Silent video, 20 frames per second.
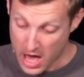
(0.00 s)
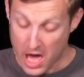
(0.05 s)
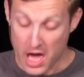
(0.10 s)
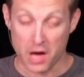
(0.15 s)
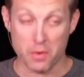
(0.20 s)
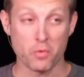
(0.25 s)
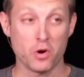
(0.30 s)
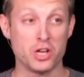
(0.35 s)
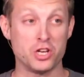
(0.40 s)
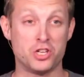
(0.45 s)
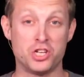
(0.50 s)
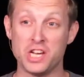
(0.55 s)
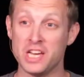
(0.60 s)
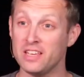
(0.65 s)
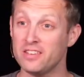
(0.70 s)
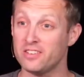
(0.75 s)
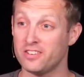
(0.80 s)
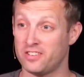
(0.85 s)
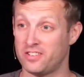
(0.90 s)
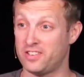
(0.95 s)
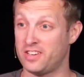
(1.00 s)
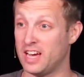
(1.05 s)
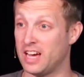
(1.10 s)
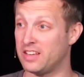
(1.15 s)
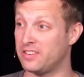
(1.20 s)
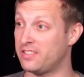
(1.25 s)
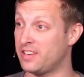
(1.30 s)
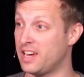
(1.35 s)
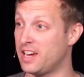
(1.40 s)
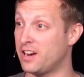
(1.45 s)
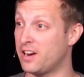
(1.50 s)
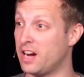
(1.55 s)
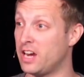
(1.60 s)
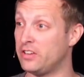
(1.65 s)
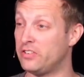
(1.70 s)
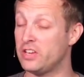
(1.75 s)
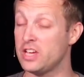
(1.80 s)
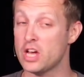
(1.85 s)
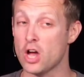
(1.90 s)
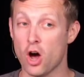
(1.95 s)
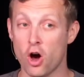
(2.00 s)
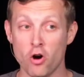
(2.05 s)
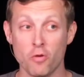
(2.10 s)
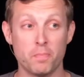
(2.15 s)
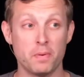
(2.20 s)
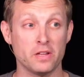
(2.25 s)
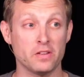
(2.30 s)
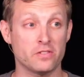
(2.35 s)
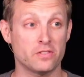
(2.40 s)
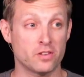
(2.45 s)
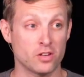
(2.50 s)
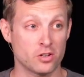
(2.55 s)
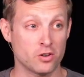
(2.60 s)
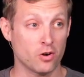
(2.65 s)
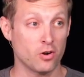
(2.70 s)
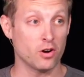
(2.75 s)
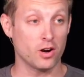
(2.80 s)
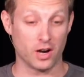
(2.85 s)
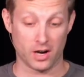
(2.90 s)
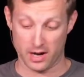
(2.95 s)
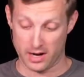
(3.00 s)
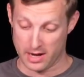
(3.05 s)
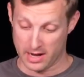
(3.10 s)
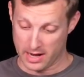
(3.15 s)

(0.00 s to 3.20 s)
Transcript: And what Jesus does here is he opens the door